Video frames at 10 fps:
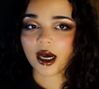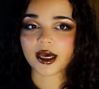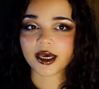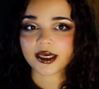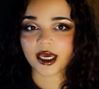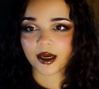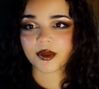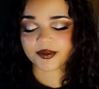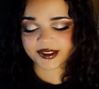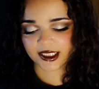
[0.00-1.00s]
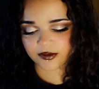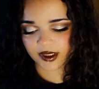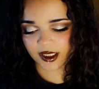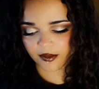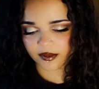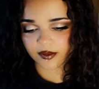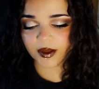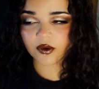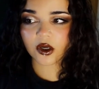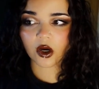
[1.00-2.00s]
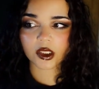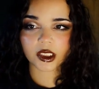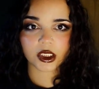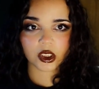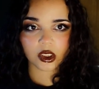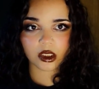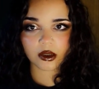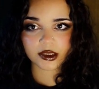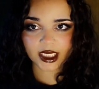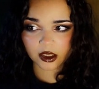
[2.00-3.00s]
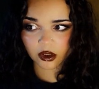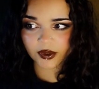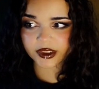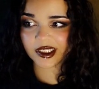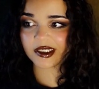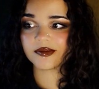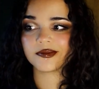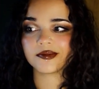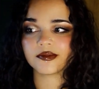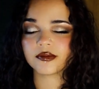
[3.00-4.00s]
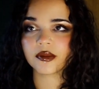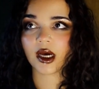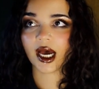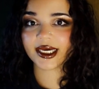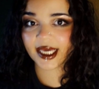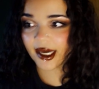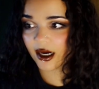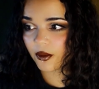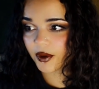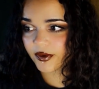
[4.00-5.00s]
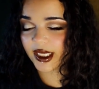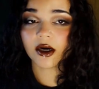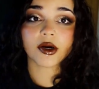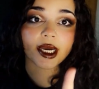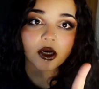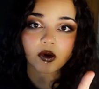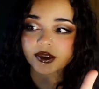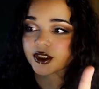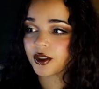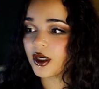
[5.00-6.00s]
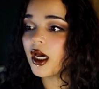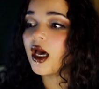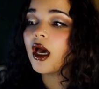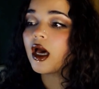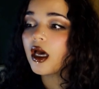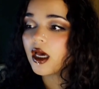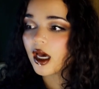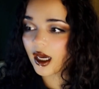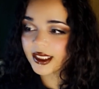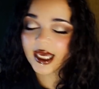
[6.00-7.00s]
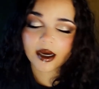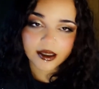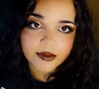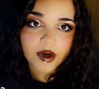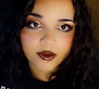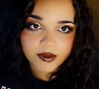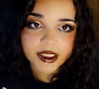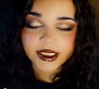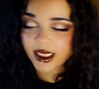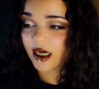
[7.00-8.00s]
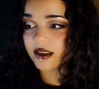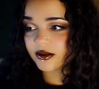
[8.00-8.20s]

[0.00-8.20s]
I am obsessed with them. People call it sad girl music. I can't help but relate. Oh yeah, Colts too. Yeah, probably. Yeah.